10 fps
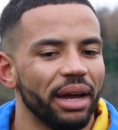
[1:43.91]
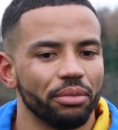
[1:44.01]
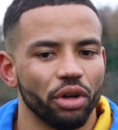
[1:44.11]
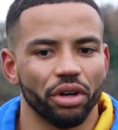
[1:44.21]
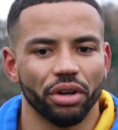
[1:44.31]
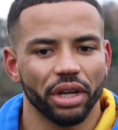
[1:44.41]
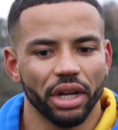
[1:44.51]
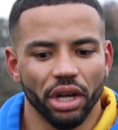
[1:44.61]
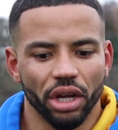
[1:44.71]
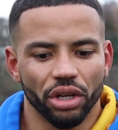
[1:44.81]
I'm going
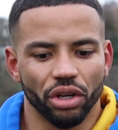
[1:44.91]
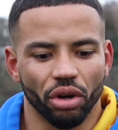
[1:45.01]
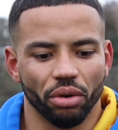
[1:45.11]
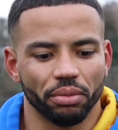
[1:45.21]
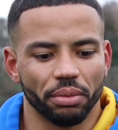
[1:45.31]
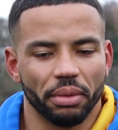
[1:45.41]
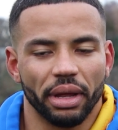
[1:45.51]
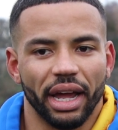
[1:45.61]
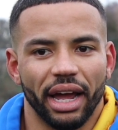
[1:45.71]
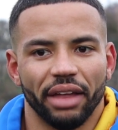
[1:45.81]
to,
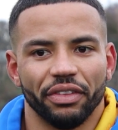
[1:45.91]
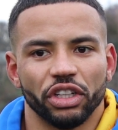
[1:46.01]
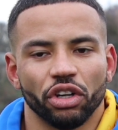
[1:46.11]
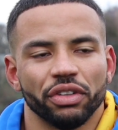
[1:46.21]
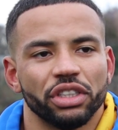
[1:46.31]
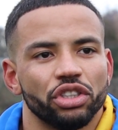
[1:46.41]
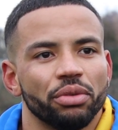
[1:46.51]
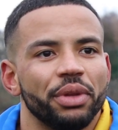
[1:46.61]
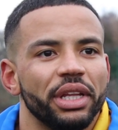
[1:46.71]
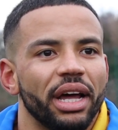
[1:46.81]
there's obviously
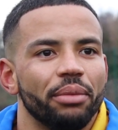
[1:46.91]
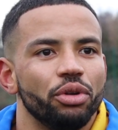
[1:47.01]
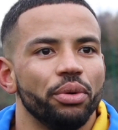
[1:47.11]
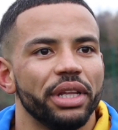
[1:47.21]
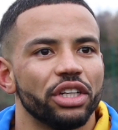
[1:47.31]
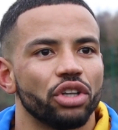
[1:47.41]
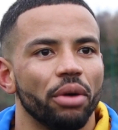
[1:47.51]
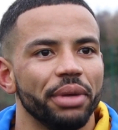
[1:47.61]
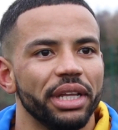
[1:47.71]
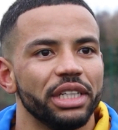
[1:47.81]
something that I'm doing that's
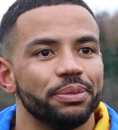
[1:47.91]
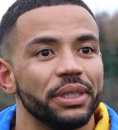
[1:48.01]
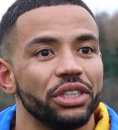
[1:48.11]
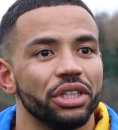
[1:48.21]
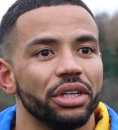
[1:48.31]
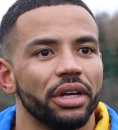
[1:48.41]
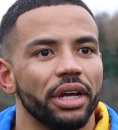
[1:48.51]
got me in this position,